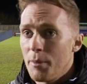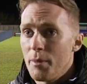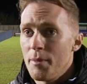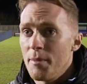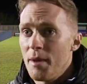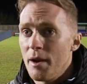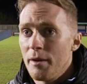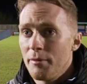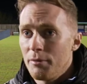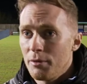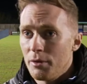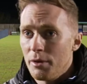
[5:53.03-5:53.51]
we
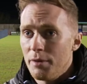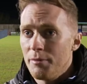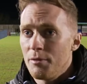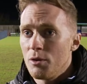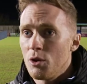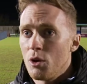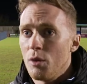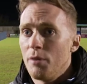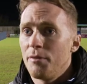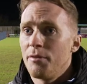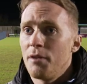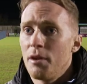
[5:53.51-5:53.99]
may have
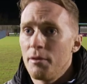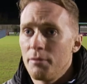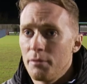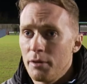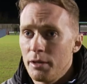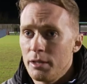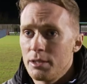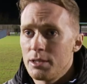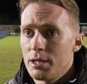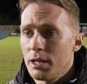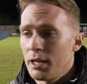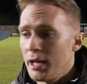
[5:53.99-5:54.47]
even got further
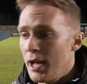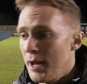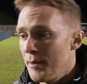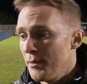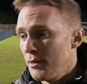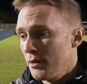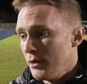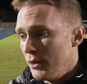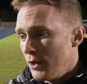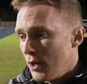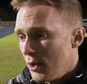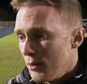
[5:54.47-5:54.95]
into the game,
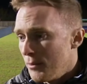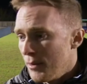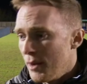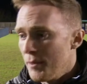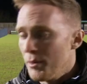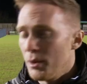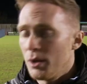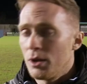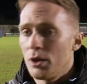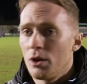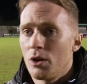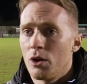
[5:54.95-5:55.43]
and
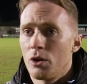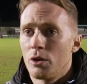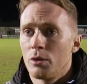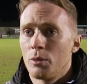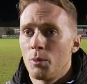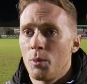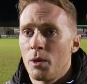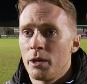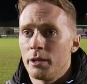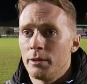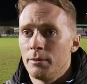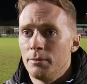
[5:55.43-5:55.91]
maybe we could have gone
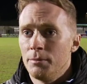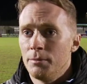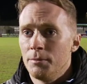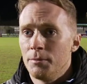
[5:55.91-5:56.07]
and won it.